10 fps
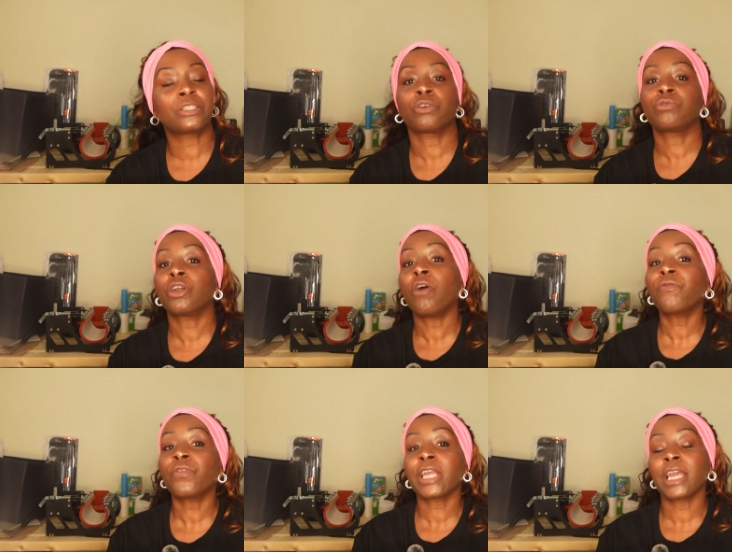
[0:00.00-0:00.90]
So
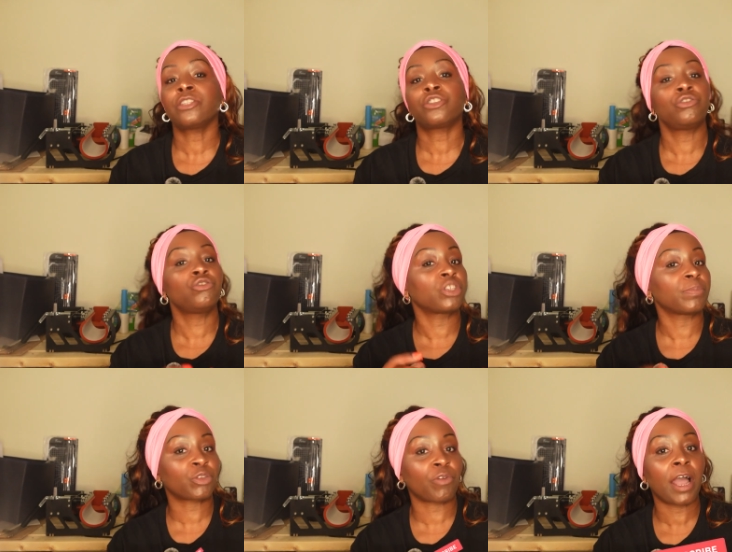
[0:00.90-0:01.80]
don't forget to
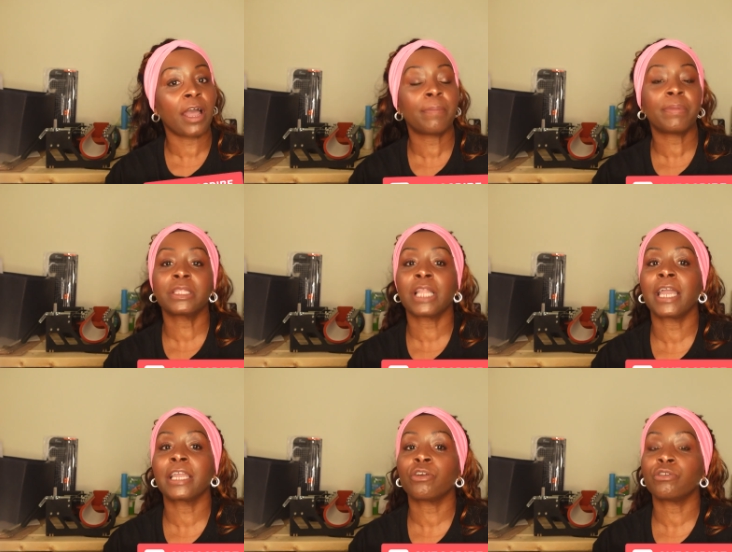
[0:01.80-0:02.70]
subscribe,
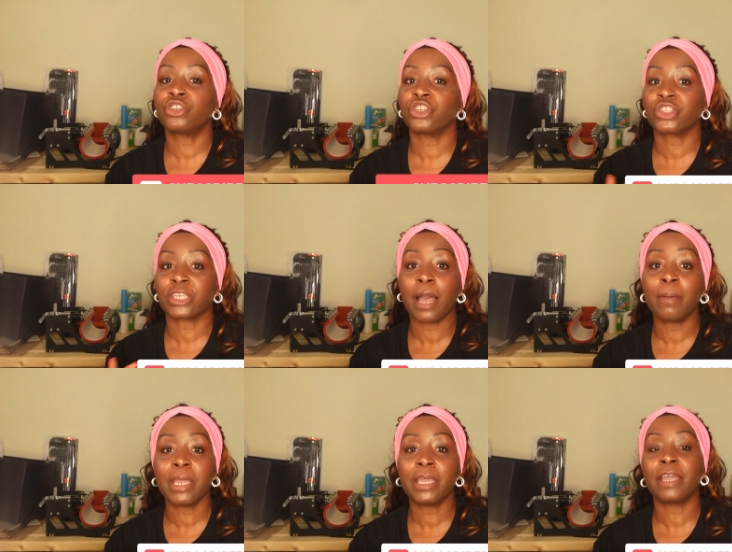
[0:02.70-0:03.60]
like, or just
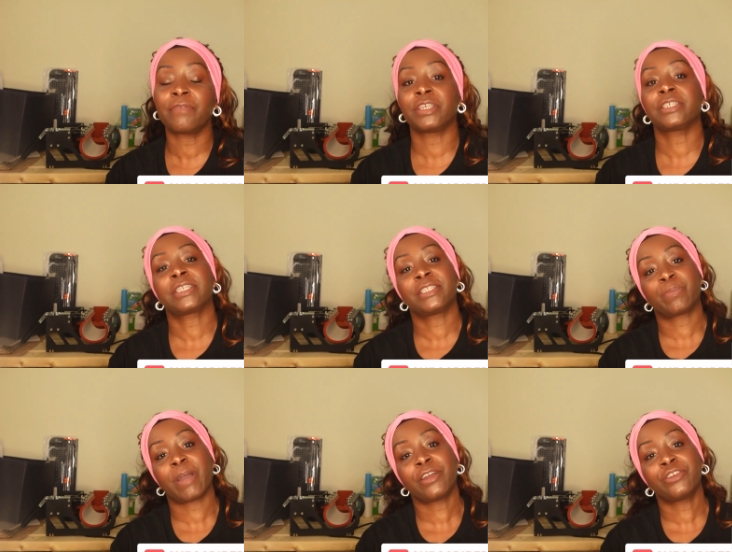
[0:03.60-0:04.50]
comment if this
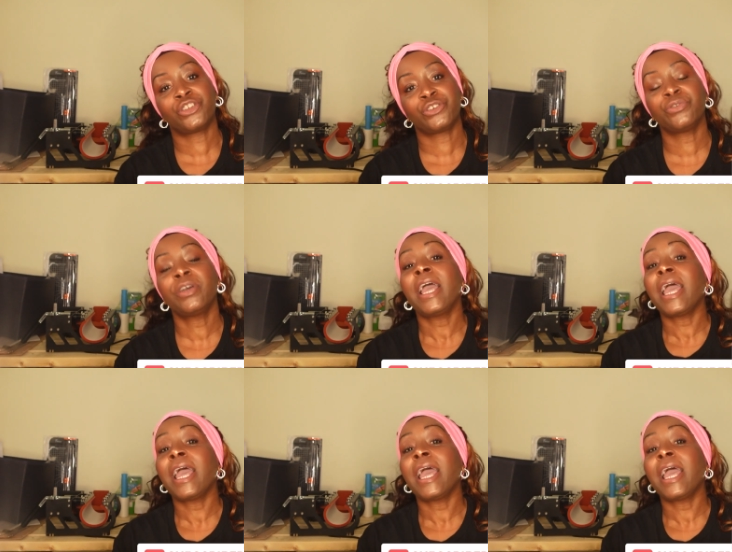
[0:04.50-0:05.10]
inspired you.